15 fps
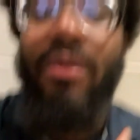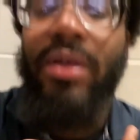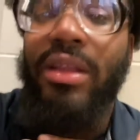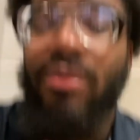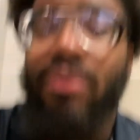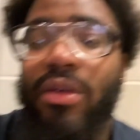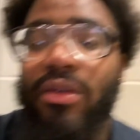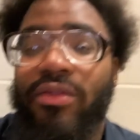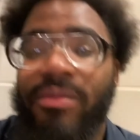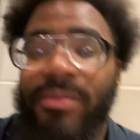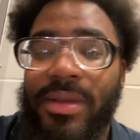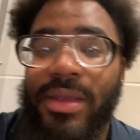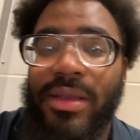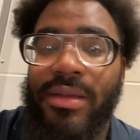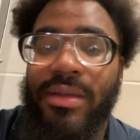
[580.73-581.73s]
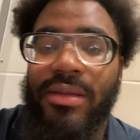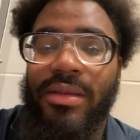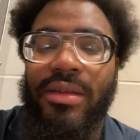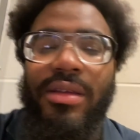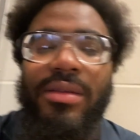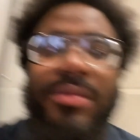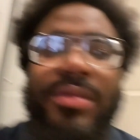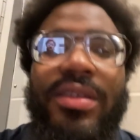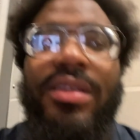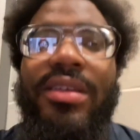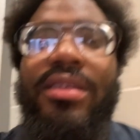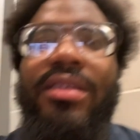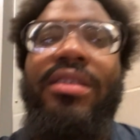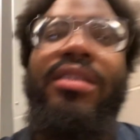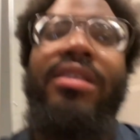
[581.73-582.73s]
rather work for me. You know what I'm
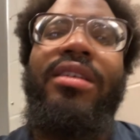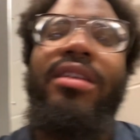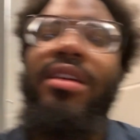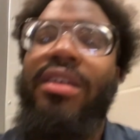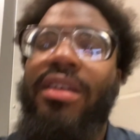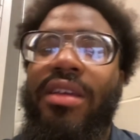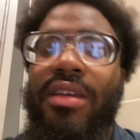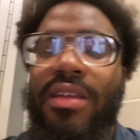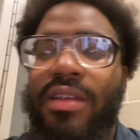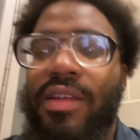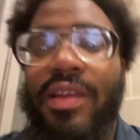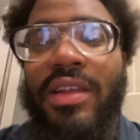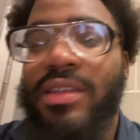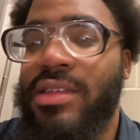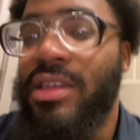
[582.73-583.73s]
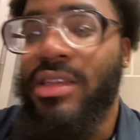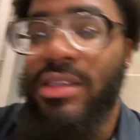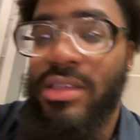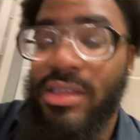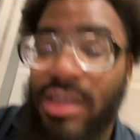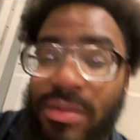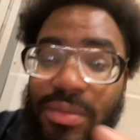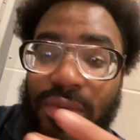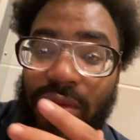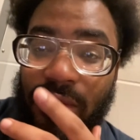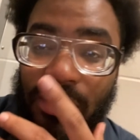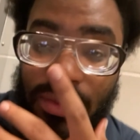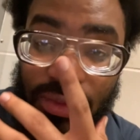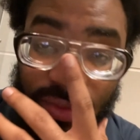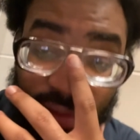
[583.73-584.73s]
saying? And that's just simple.
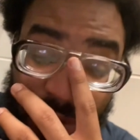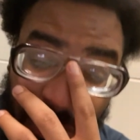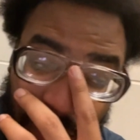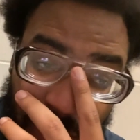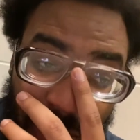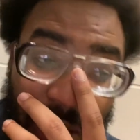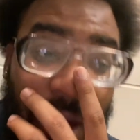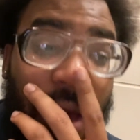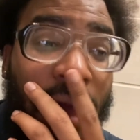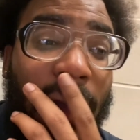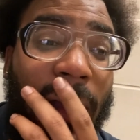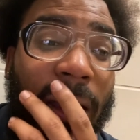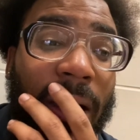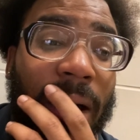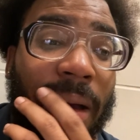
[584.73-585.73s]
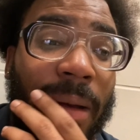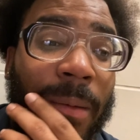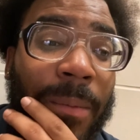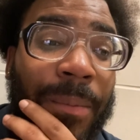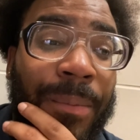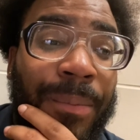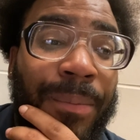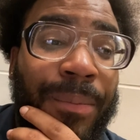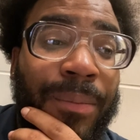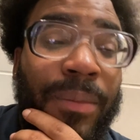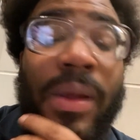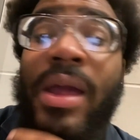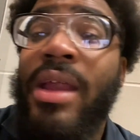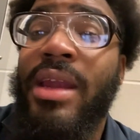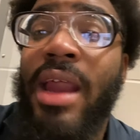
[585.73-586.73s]
Um,
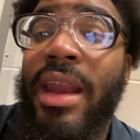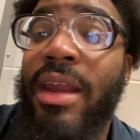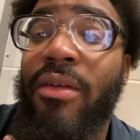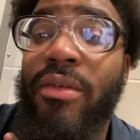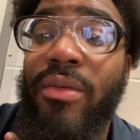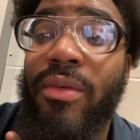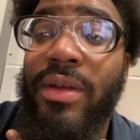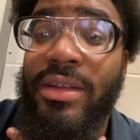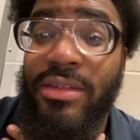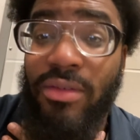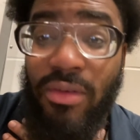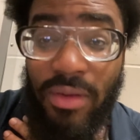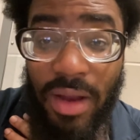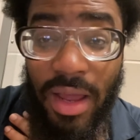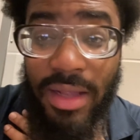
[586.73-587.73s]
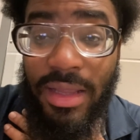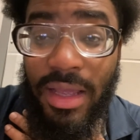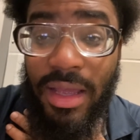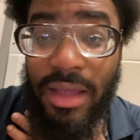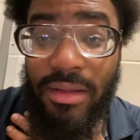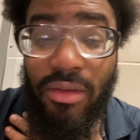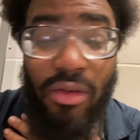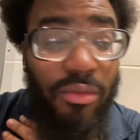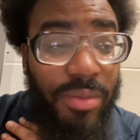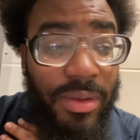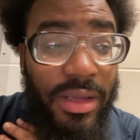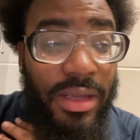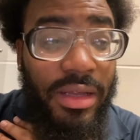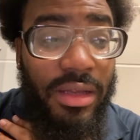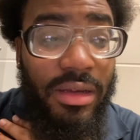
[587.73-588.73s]
not everyone is gonna like that
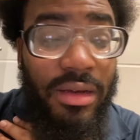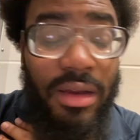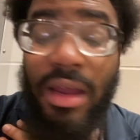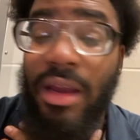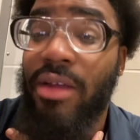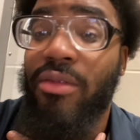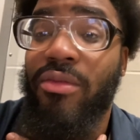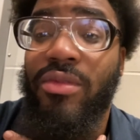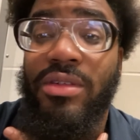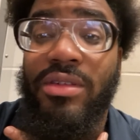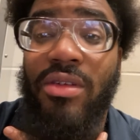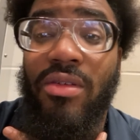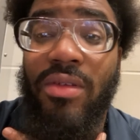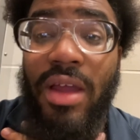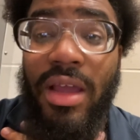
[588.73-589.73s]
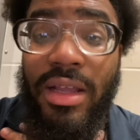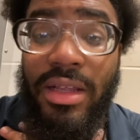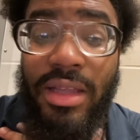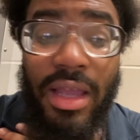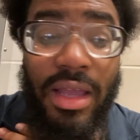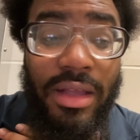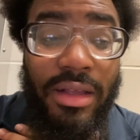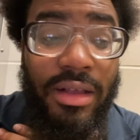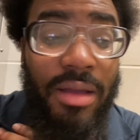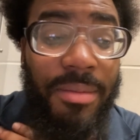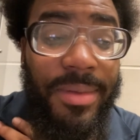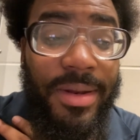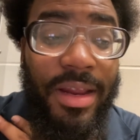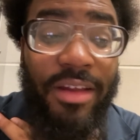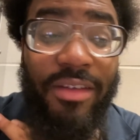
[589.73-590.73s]
opinion. Not everyone's gonna like that
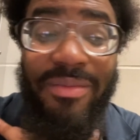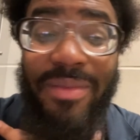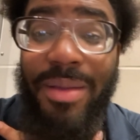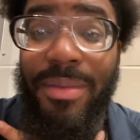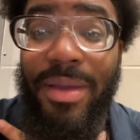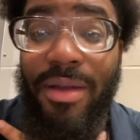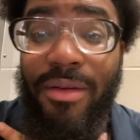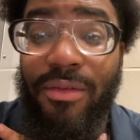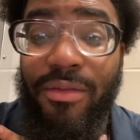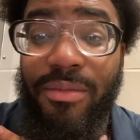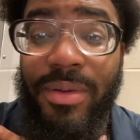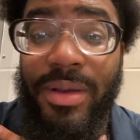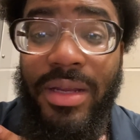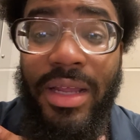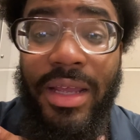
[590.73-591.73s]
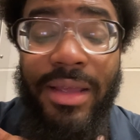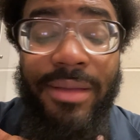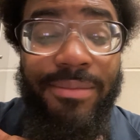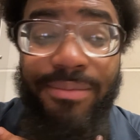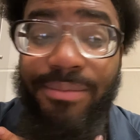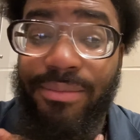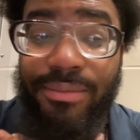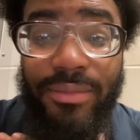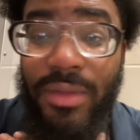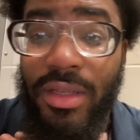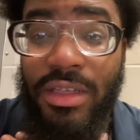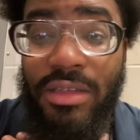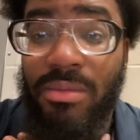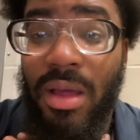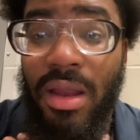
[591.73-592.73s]
coming out of my mouth. But hey,
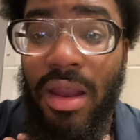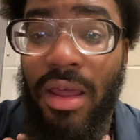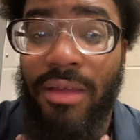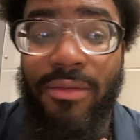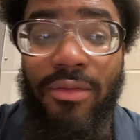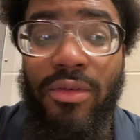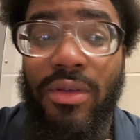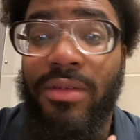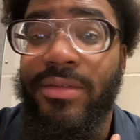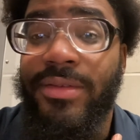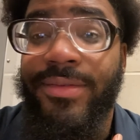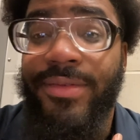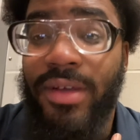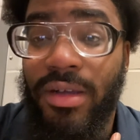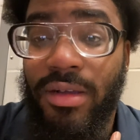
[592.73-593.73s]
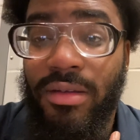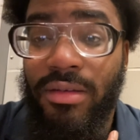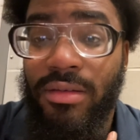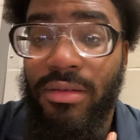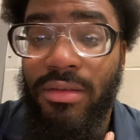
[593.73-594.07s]
it's my life. Who gives a fuck?